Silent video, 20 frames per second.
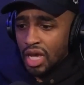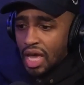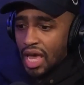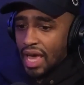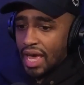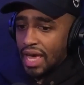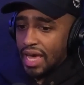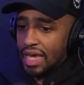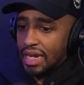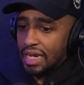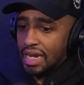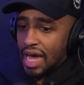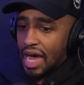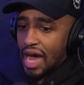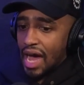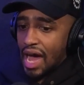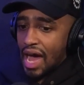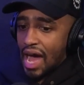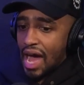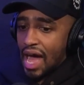And
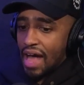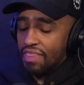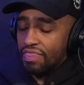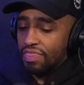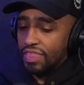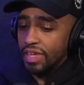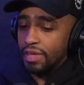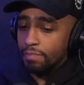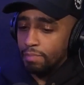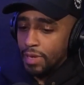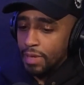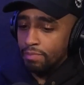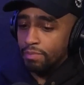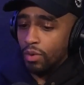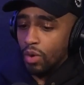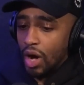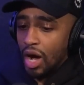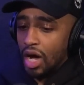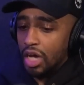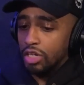I think
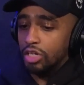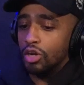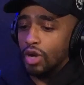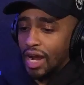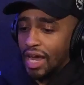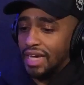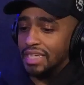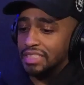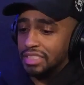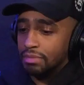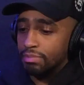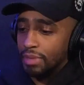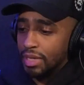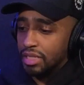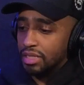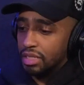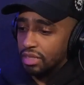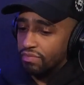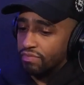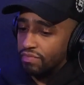people
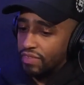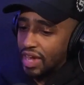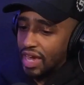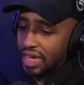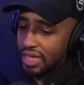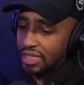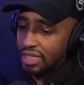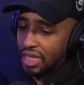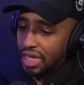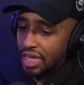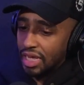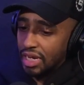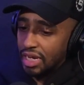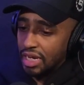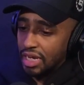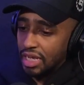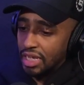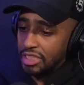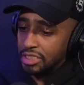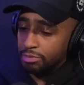underestimate the fact that,
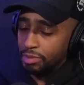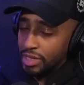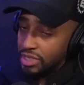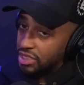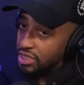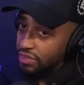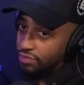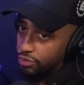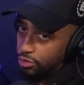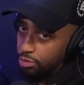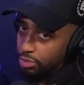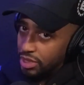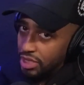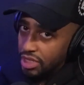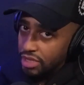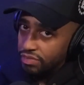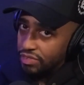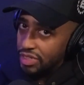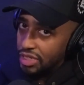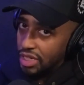especially if you
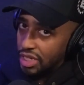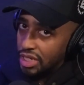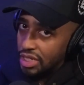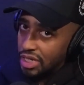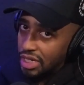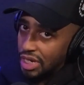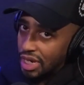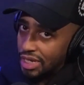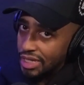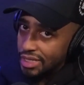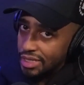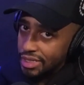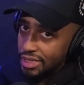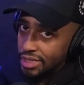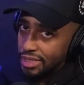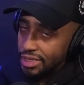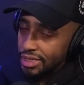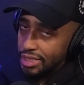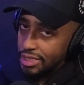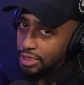believe in like
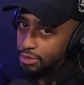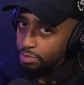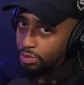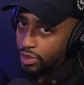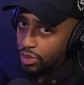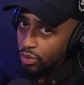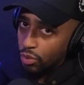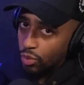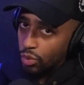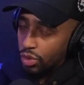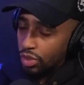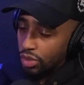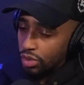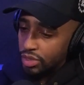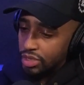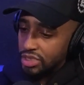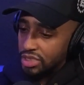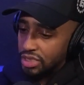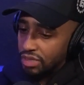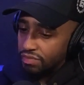the spirit
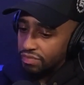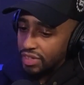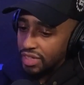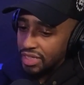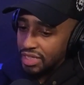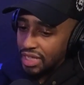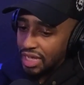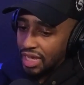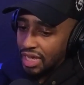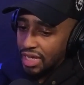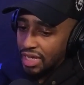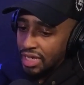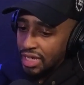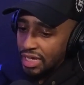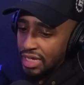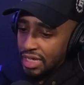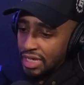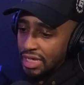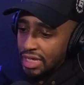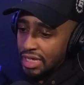world and stuff like that,
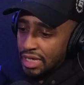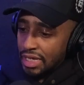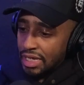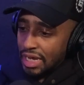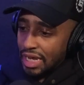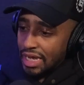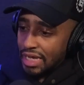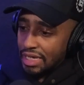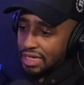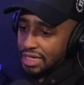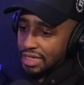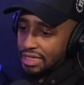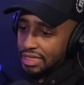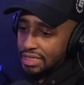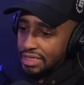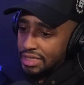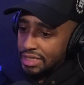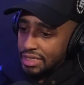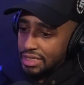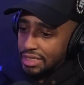like,
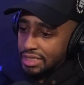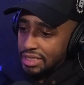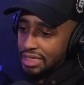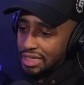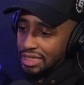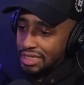the